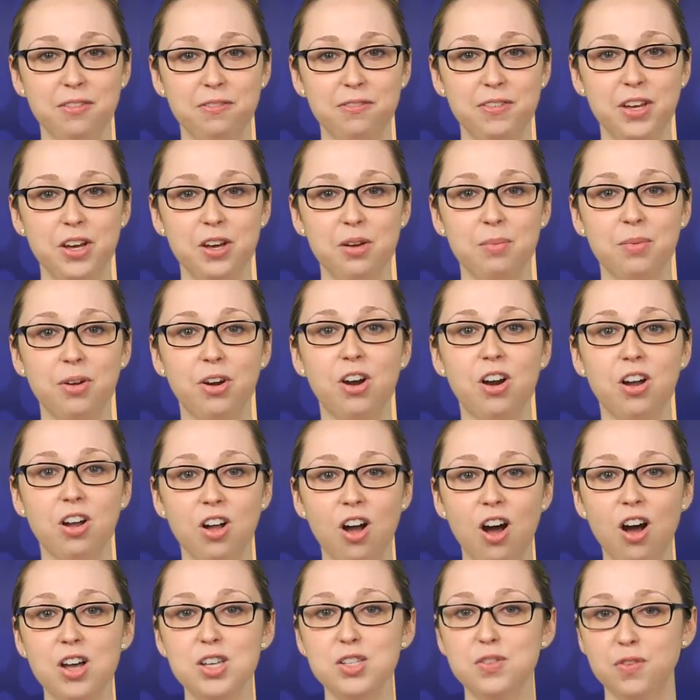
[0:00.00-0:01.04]
the film are a
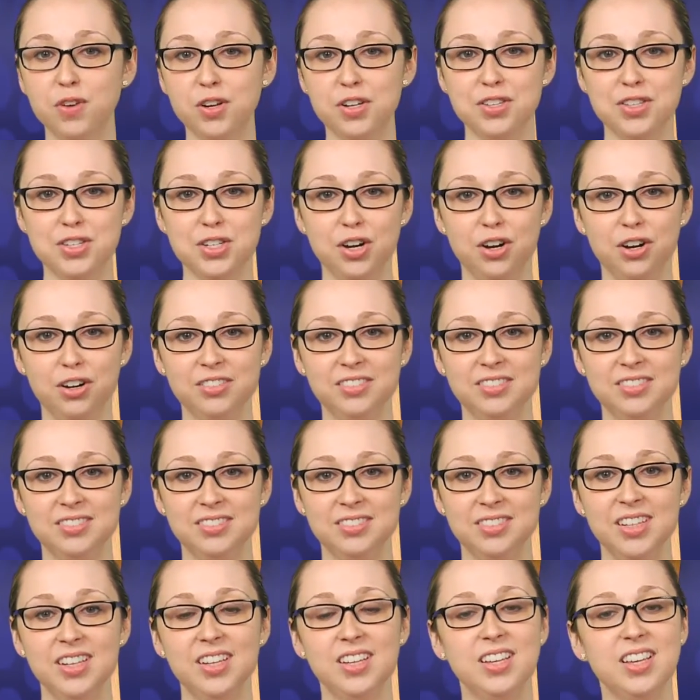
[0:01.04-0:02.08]
cause for concern.
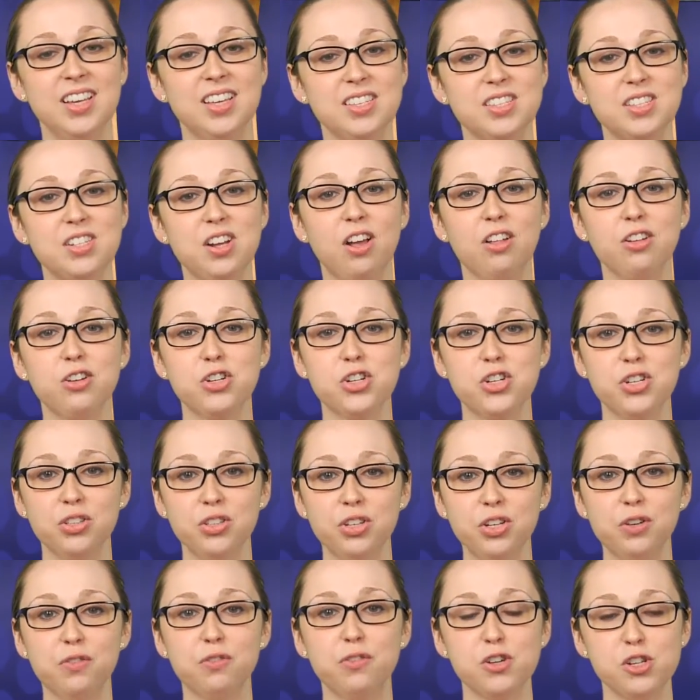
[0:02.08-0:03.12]
Installers should
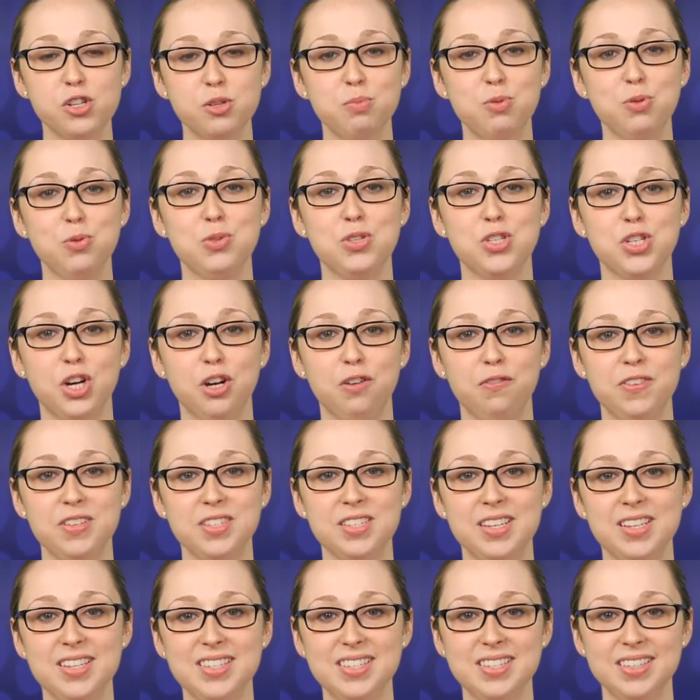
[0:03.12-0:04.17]
look for smooth
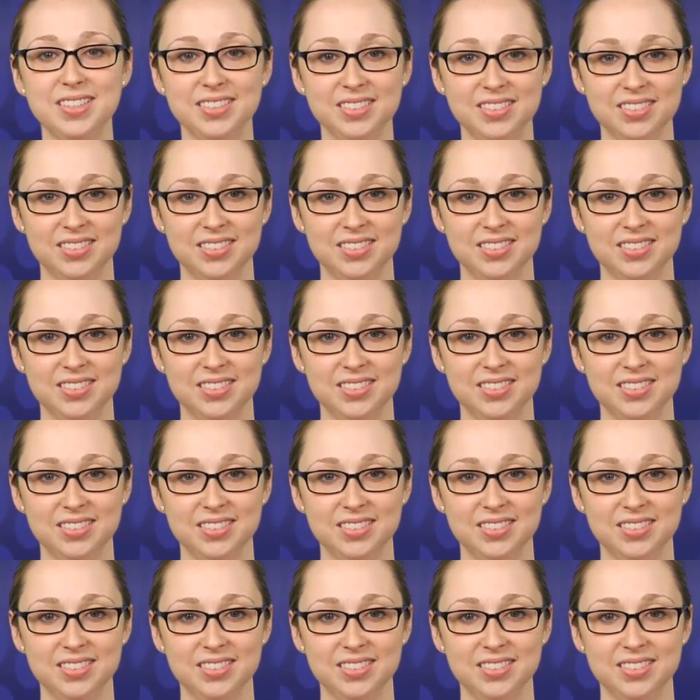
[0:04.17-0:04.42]
surfaces.